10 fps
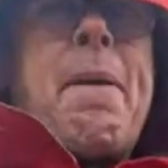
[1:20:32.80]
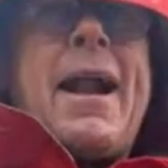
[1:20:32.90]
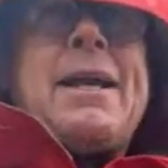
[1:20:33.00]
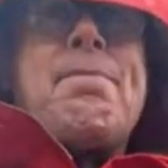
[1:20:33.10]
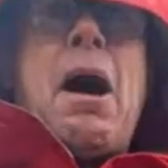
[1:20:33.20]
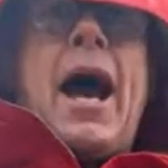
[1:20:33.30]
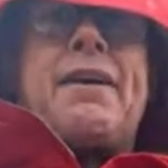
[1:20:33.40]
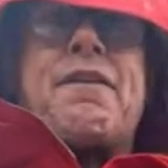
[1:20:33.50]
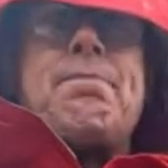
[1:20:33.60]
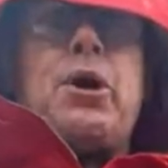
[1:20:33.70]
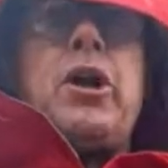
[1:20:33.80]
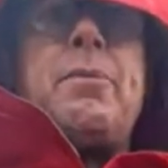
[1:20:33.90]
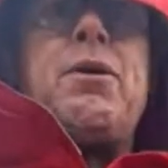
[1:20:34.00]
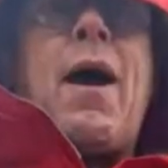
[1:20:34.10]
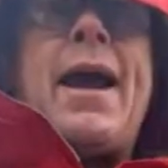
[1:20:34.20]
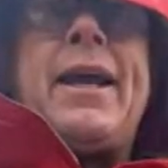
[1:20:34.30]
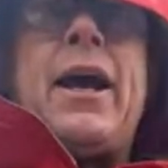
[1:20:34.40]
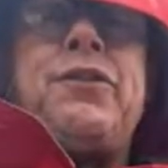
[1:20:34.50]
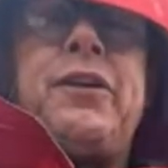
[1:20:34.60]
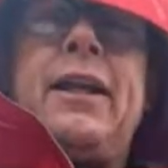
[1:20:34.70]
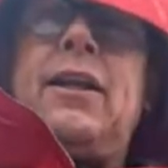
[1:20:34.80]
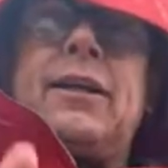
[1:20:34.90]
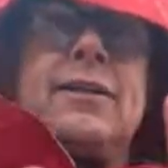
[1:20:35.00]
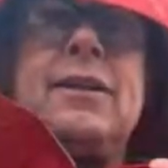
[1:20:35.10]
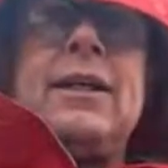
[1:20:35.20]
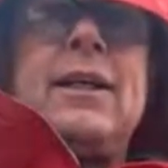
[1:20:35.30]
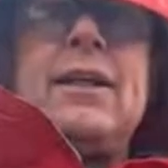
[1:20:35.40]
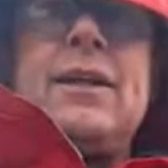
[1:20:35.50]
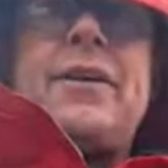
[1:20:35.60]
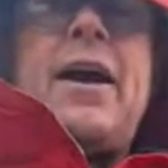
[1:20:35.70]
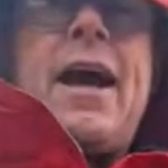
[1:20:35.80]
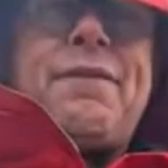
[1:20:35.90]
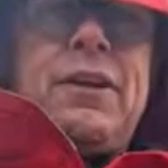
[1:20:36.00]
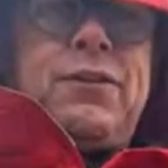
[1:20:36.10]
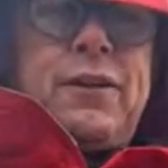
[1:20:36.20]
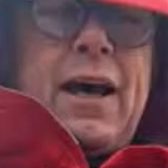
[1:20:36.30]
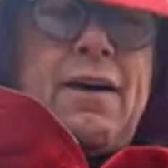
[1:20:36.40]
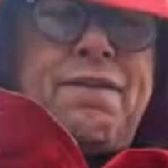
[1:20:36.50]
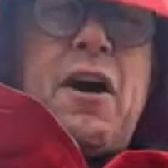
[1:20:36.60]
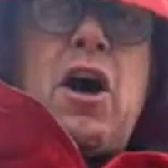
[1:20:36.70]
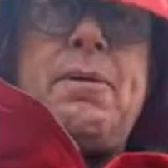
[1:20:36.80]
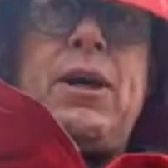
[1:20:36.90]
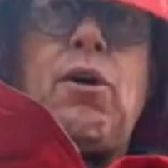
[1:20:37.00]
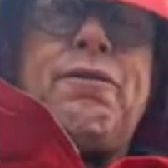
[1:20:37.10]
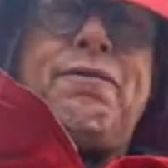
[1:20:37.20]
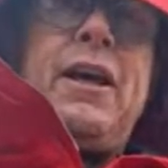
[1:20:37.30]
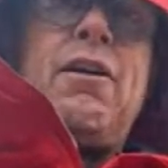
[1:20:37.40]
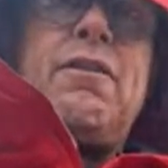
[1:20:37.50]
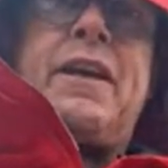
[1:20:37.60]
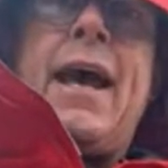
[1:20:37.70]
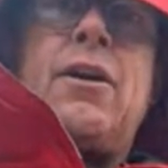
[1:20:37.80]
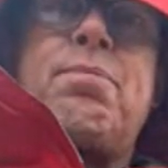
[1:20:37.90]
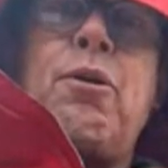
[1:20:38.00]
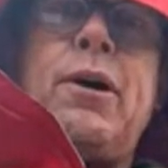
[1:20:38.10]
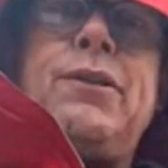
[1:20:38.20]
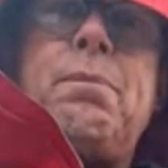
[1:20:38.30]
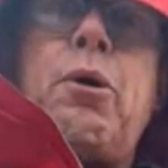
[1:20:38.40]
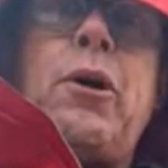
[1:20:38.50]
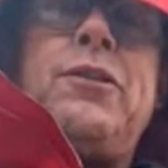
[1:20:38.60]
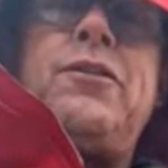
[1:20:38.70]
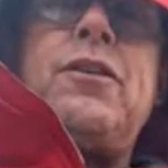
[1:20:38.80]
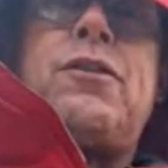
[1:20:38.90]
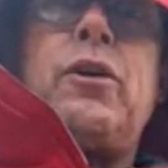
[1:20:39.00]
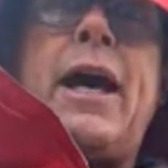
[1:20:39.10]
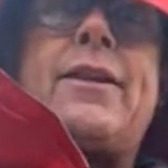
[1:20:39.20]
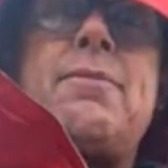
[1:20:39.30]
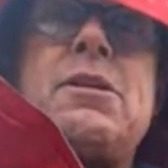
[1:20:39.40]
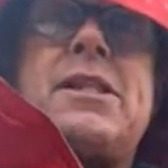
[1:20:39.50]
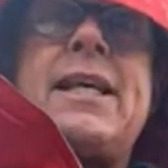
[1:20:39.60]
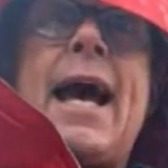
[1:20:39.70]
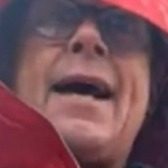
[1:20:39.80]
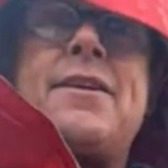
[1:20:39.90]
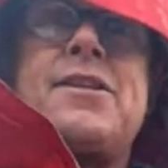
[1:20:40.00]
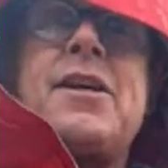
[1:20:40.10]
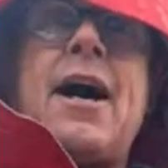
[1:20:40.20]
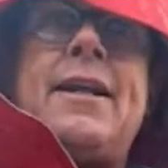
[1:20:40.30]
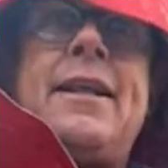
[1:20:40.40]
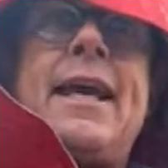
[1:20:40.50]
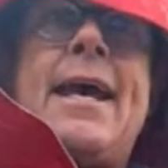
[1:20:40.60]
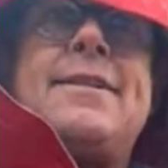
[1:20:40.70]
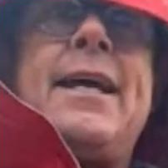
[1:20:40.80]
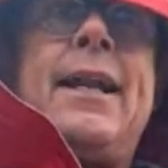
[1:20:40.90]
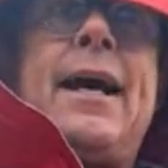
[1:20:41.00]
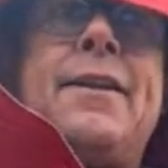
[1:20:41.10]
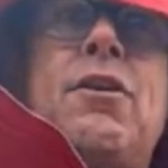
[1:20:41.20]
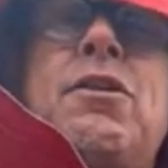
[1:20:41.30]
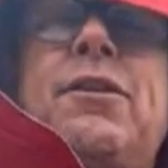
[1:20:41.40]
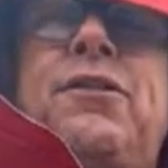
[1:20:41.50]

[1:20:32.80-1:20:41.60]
my buddy Mike from Burnaby Radio said, look, don't have this phobia or fear of counterpoises. Just look at them as the other side of the antenna. They're a